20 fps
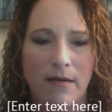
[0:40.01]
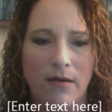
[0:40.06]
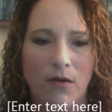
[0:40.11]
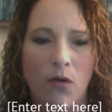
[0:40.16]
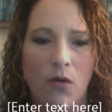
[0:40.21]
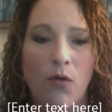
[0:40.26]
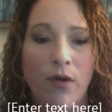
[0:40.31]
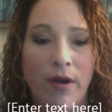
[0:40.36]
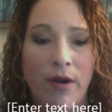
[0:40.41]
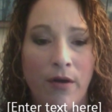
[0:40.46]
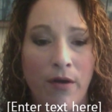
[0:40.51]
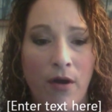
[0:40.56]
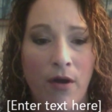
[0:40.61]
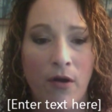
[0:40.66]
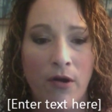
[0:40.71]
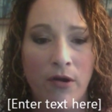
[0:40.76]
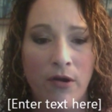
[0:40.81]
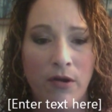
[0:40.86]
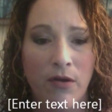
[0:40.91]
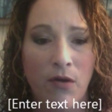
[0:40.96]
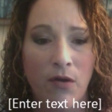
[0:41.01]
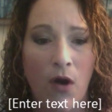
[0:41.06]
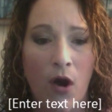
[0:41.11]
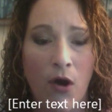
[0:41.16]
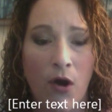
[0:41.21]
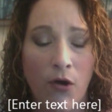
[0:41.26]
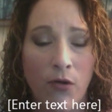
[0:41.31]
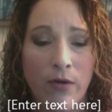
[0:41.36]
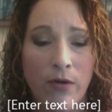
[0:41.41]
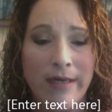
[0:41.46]
coronary
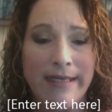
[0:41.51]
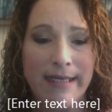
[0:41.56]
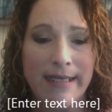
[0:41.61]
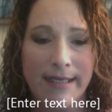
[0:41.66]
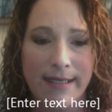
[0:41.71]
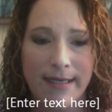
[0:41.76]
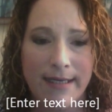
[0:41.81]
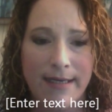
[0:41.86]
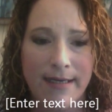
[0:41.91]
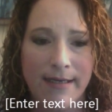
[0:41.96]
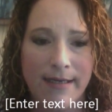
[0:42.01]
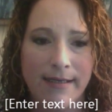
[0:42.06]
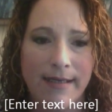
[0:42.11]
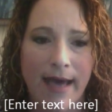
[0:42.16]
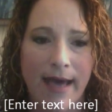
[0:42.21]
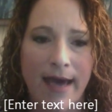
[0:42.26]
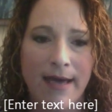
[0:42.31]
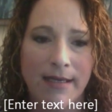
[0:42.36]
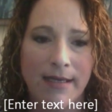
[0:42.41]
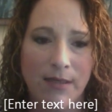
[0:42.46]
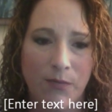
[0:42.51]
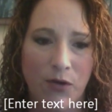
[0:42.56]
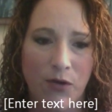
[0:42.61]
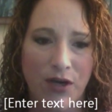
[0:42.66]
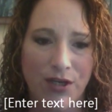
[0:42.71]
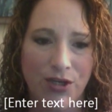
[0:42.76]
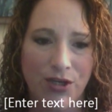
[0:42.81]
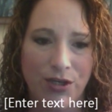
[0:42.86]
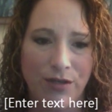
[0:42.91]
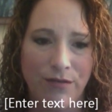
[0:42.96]
artery disease and
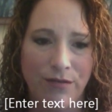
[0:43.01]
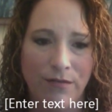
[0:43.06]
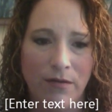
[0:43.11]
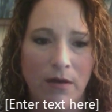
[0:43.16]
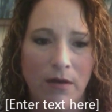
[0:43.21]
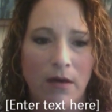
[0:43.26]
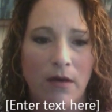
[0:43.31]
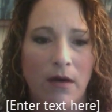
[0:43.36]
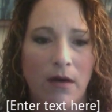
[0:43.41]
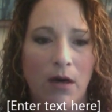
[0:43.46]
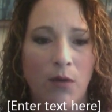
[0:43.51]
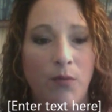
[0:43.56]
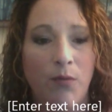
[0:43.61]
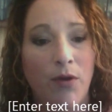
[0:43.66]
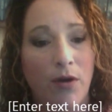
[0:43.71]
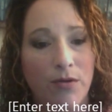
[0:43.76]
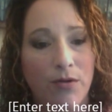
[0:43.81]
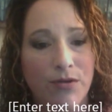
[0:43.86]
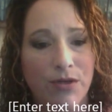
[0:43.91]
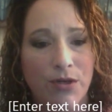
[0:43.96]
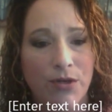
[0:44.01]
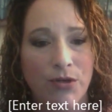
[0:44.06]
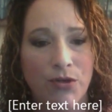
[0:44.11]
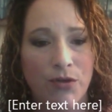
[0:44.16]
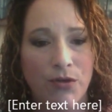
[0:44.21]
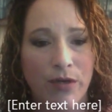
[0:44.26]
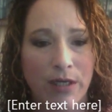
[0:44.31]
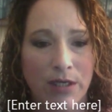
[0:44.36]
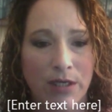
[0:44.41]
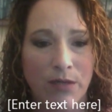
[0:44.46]
depression, open heart
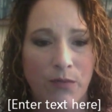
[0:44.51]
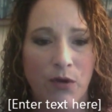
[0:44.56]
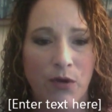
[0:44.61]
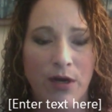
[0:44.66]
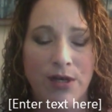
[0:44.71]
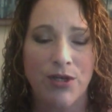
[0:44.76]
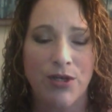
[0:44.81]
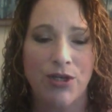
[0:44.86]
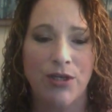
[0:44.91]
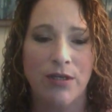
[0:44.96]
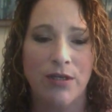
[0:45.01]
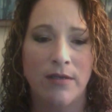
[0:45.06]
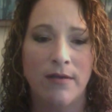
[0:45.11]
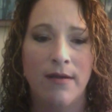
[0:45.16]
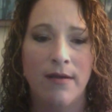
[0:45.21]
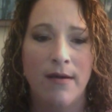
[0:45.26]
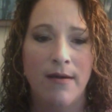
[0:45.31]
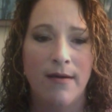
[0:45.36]
surgery and depression.